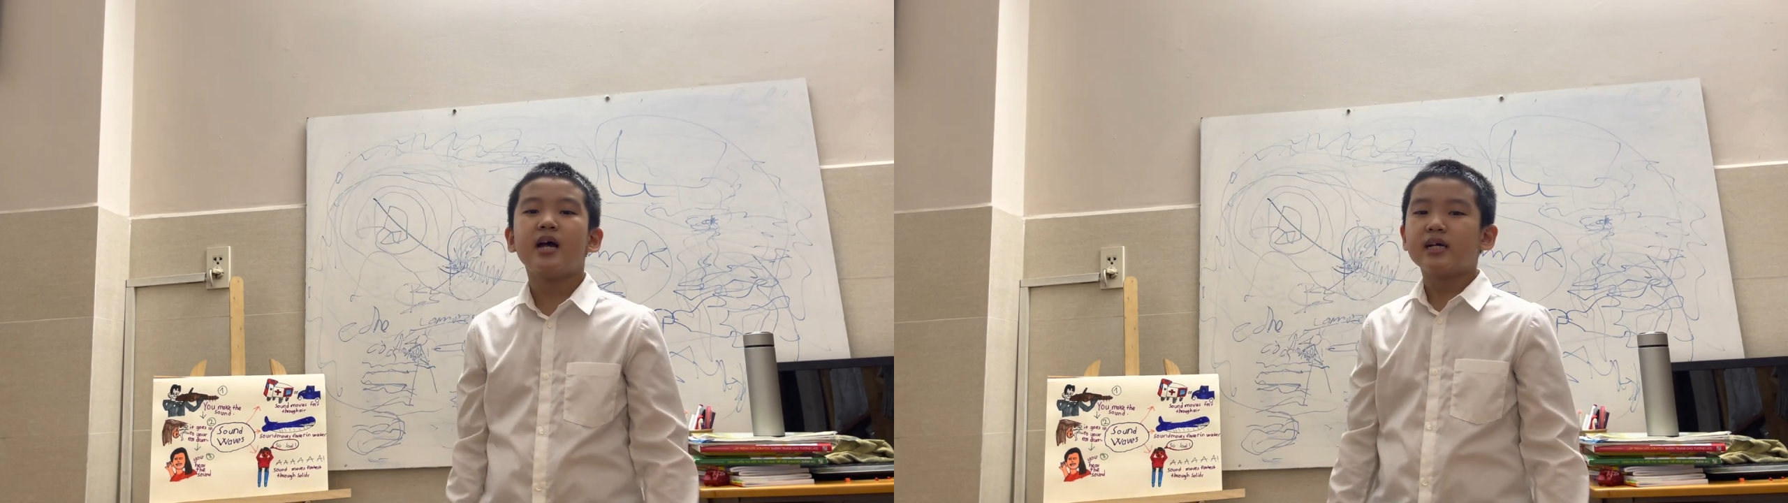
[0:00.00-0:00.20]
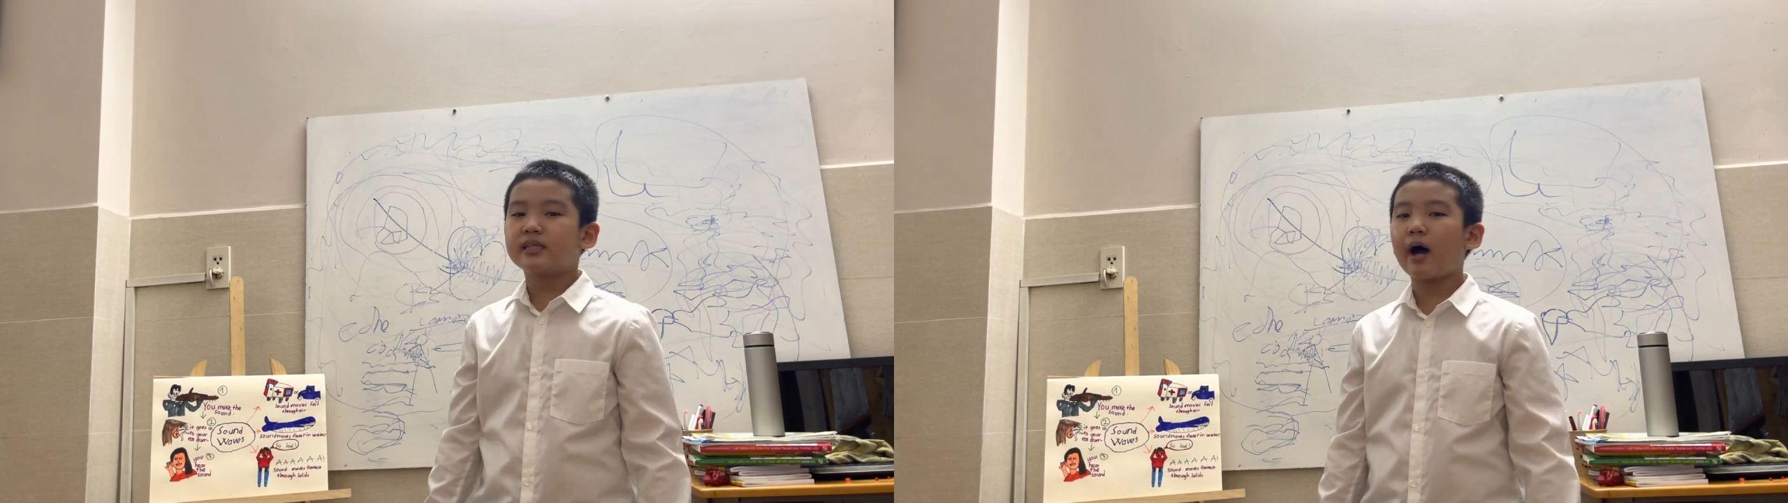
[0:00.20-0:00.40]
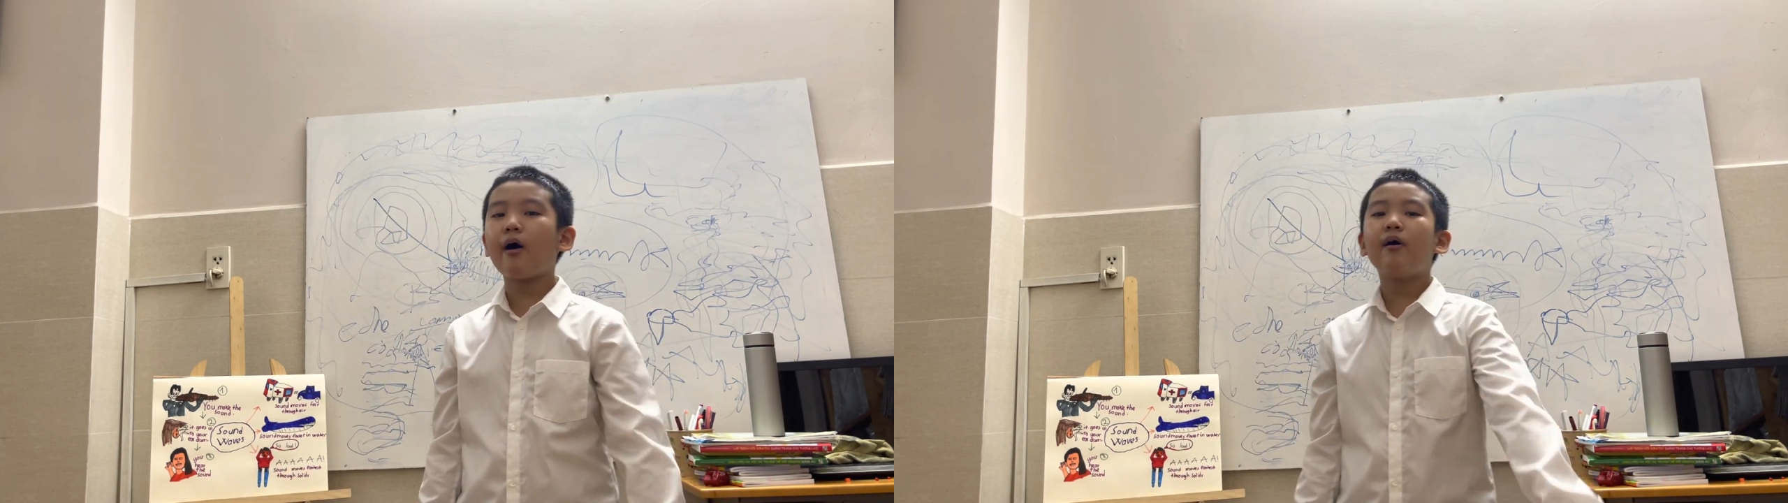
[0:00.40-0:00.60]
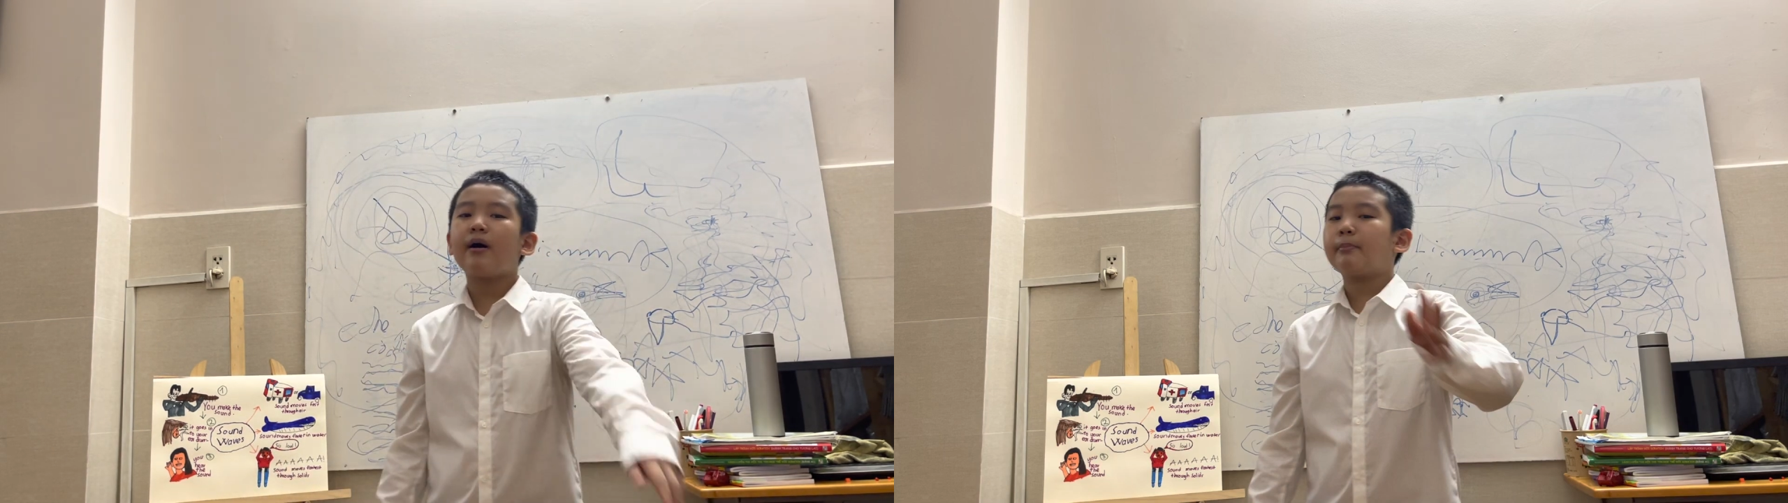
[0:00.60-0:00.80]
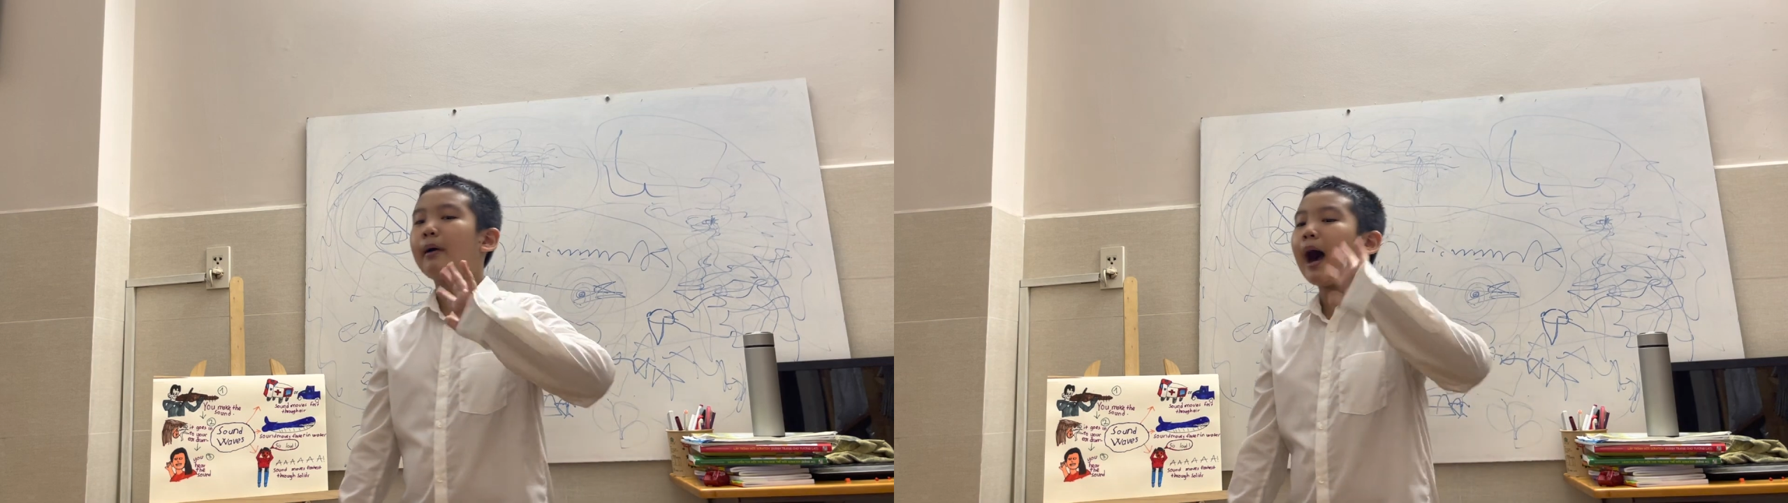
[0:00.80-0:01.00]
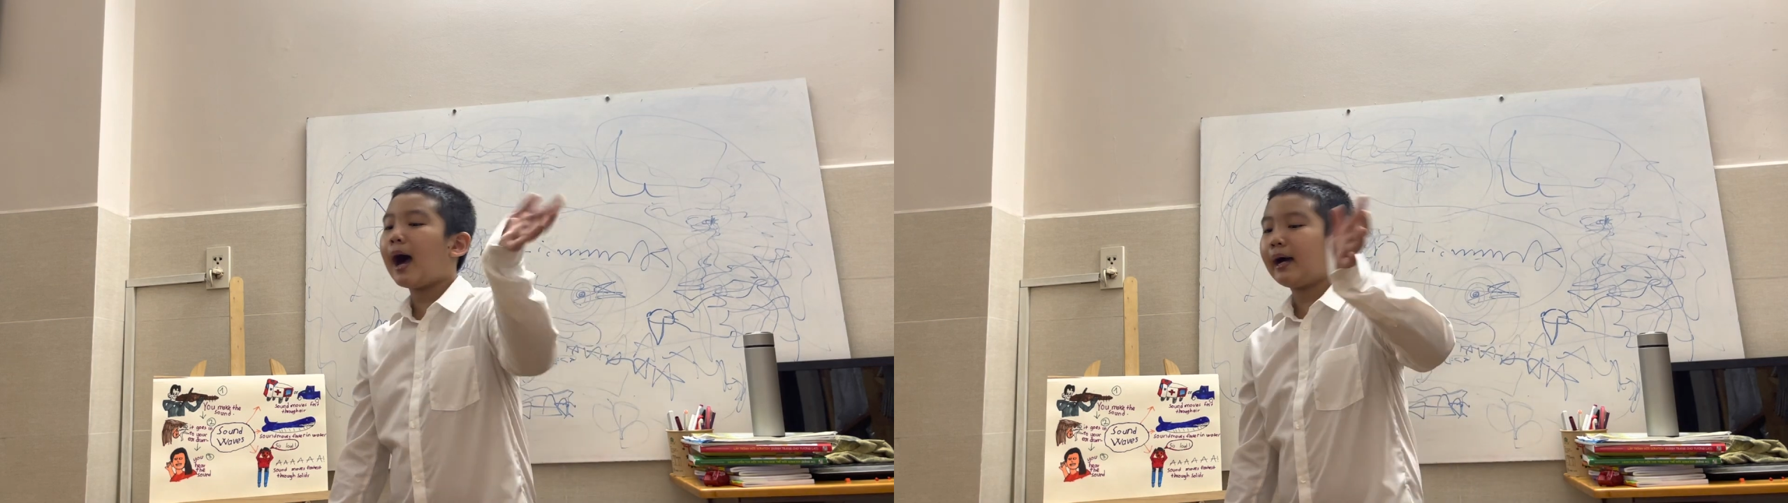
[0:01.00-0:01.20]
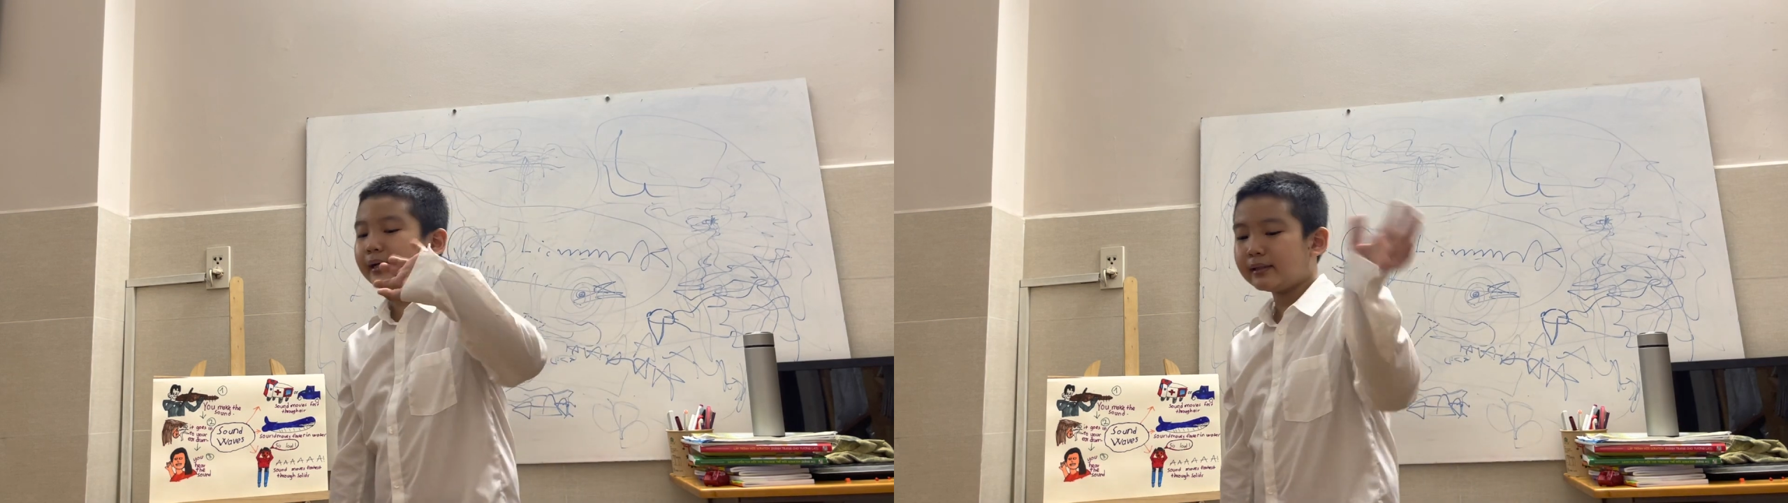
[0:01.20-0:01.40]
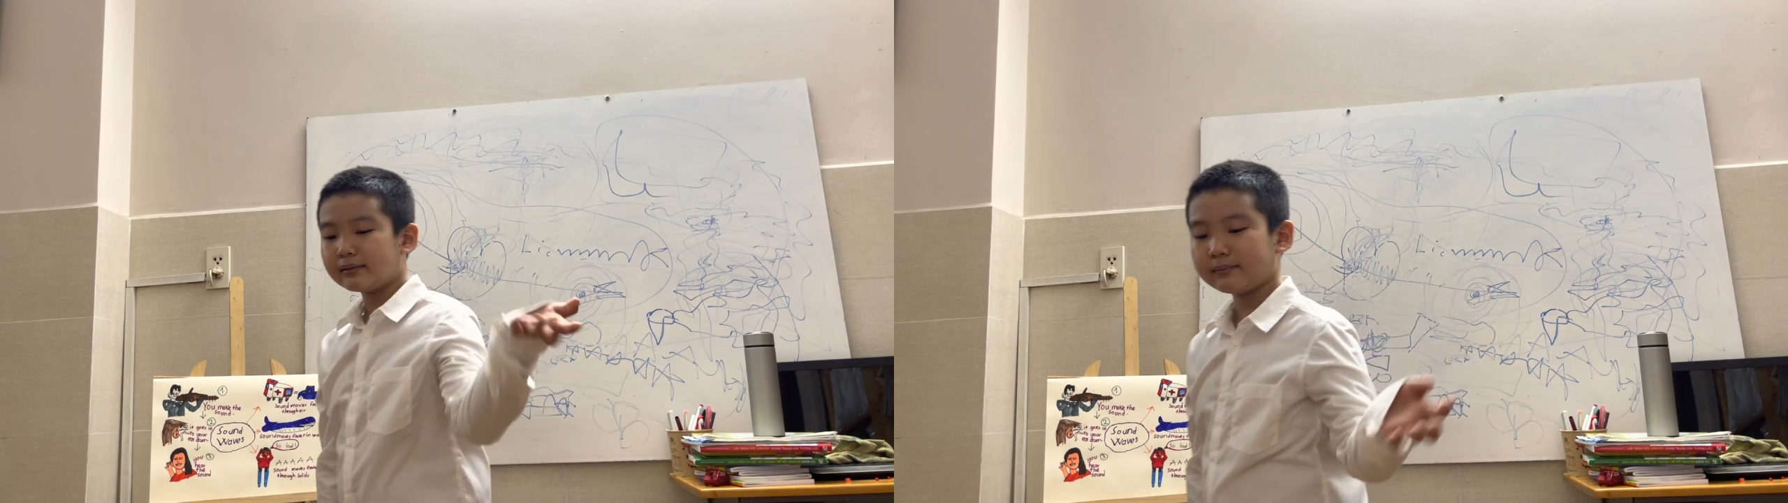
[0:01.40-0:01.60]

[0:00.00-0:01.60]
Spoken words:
So, bye!